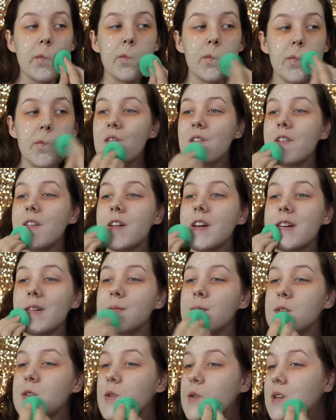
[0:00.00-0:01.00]
I feel like
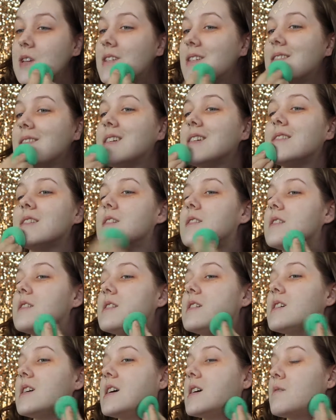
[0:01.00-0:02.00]
I'm going to need a
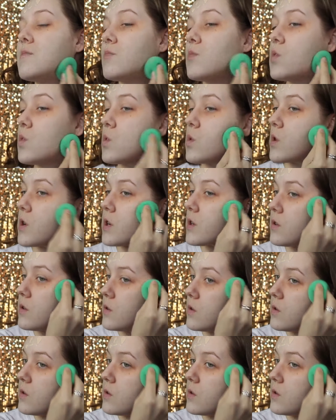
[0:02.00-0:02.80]
lot more.